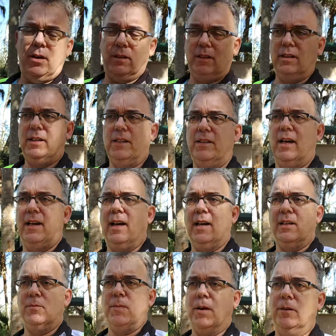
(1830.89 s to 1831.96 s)
on the DJ
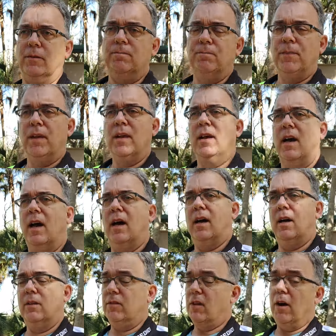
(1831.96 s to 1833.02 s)
Osmo, uh,
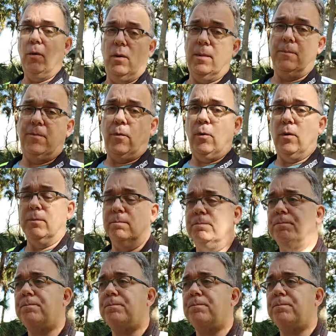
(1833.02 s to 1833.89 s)
the OM4.